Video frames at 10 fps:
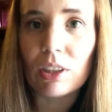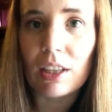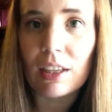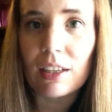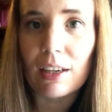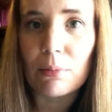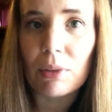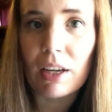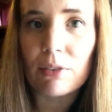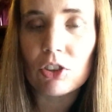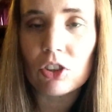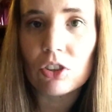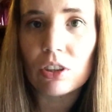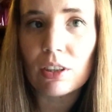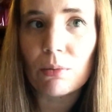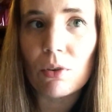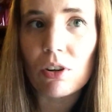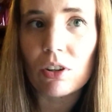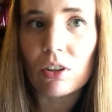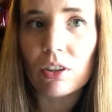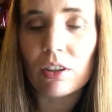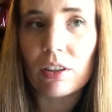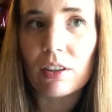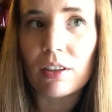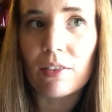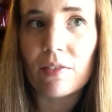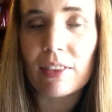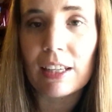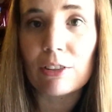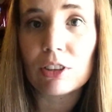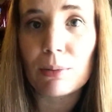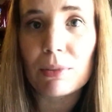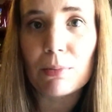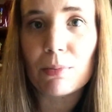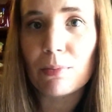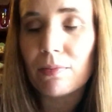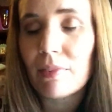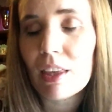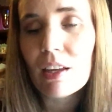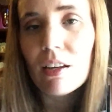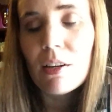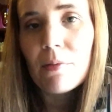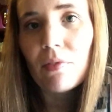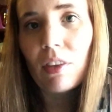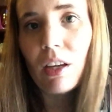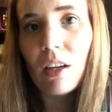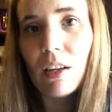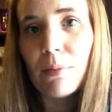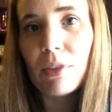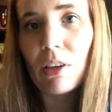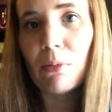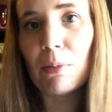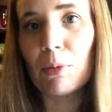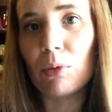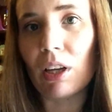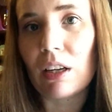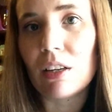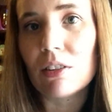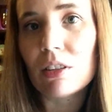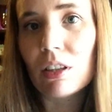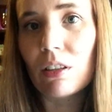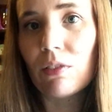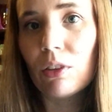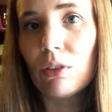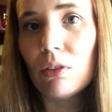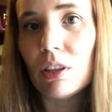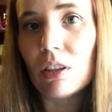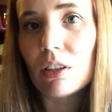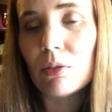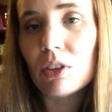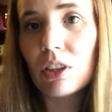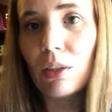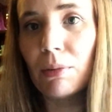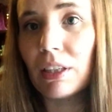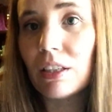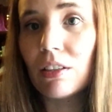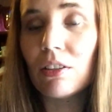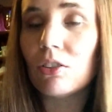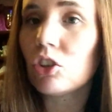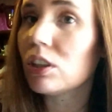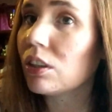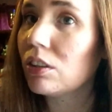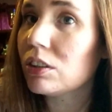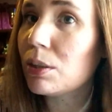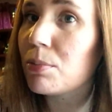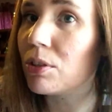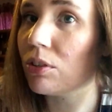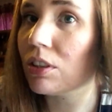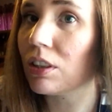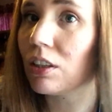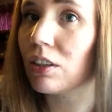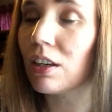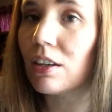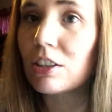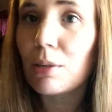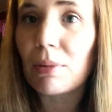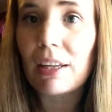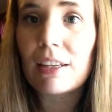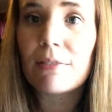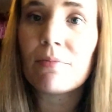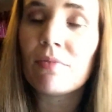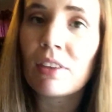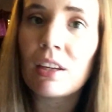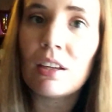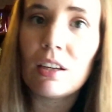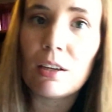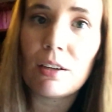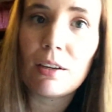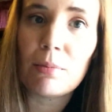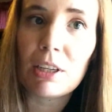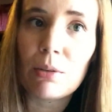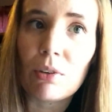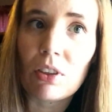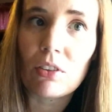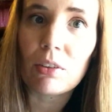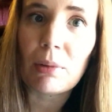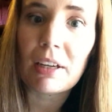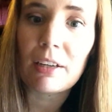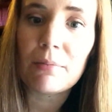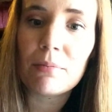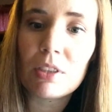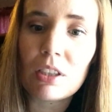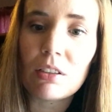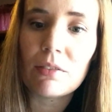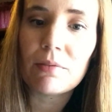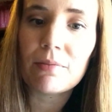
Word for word: anything down but I was just drinking water you know little sips because um, I remember when I used to get the flu the doctor would just tell me you know drink little sips so it doesn't irritate your stomach and make you want to throw it back up so